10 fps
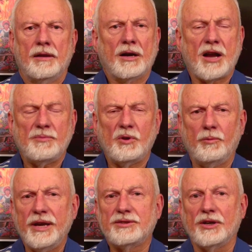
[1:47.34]
A couple of
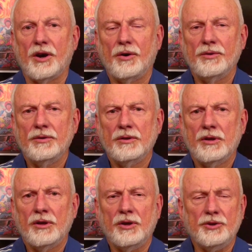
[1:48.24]
weeks ago,
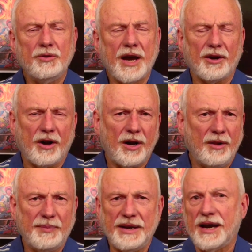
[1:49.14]
you got
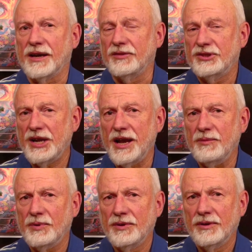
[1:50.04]
all bent out of
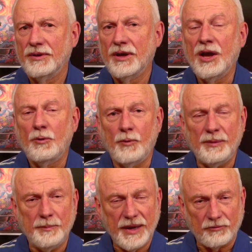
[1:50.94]
shape
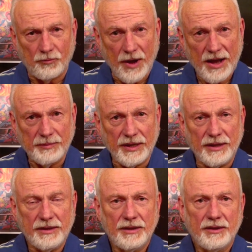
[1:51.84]
when Mitt
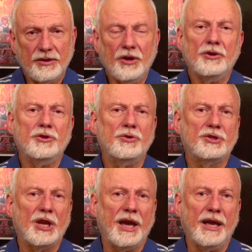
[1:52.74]
Romney
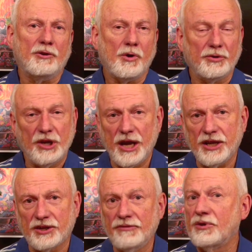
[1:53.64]
used a
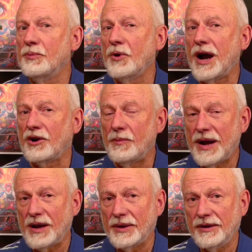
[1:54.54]
quotation from Barack
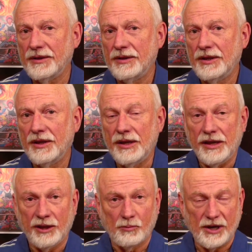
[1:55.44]
Obama
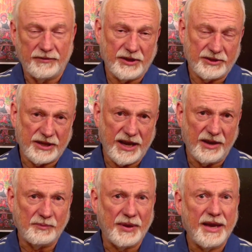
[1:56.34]
in one of his
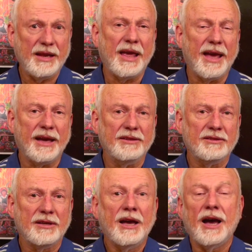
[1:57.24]
campaign
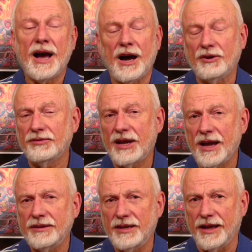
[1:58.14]
ads out of
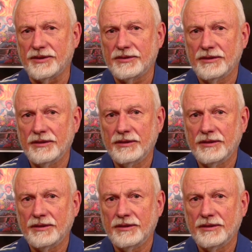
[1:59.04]
context.